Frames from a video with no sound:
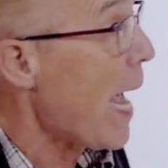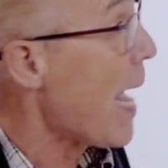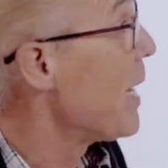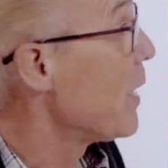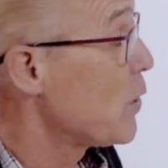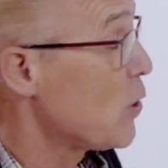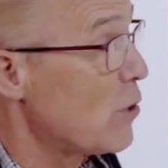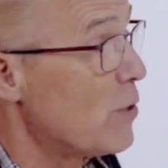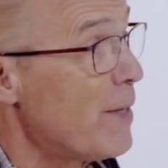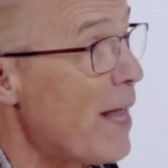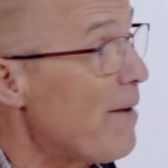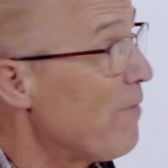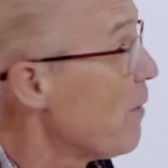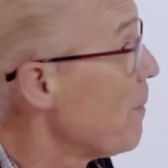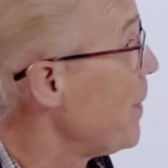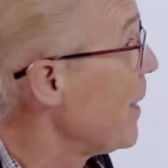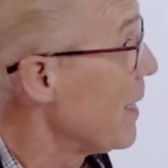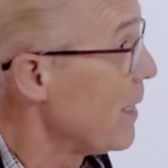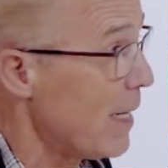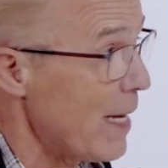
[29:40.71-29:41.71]
and it's never
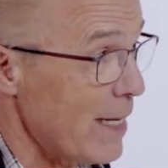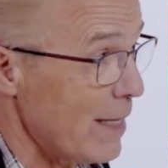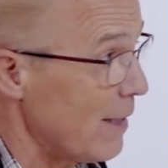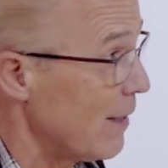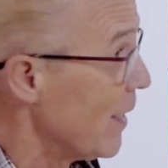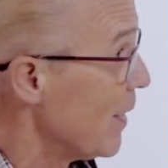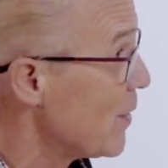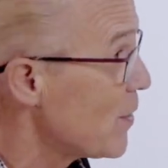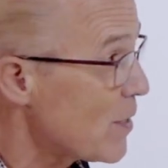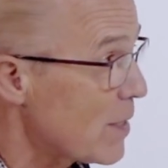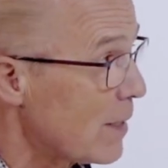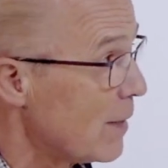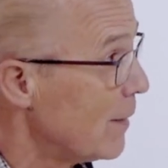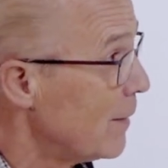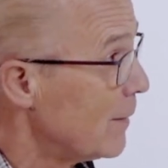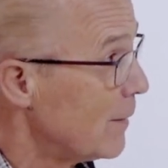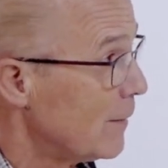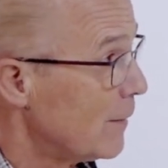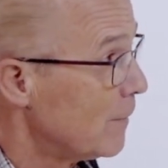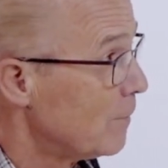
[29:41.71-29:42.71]
been like this.
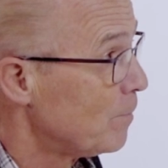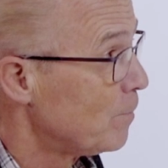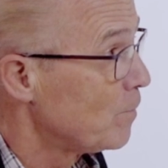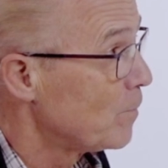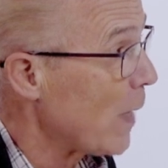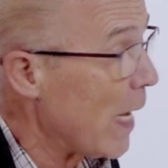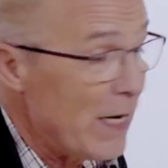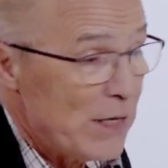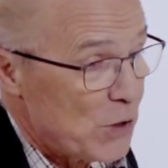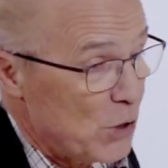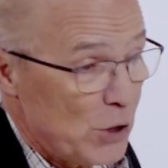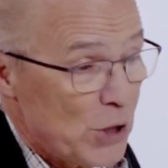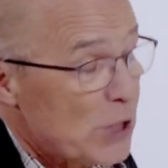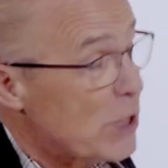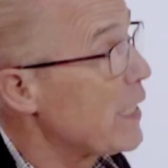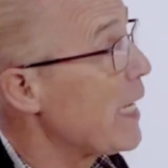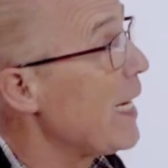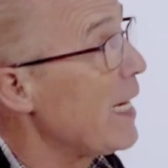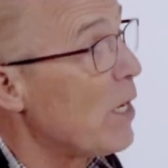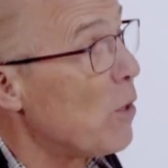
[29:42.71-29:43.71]
And it's
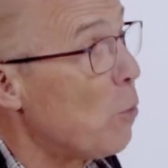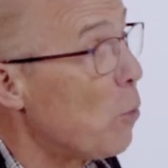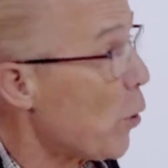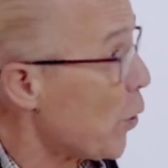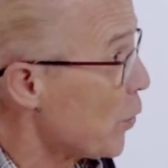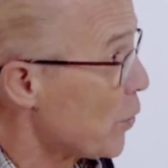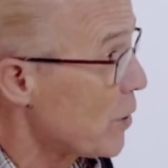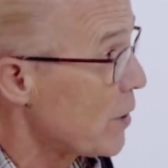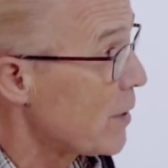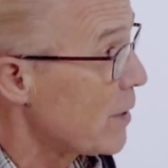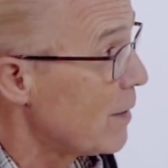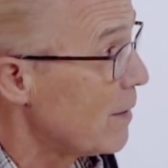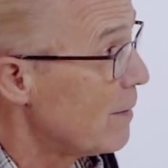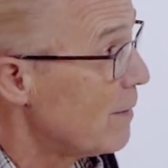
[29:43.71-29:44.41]
just getting worse.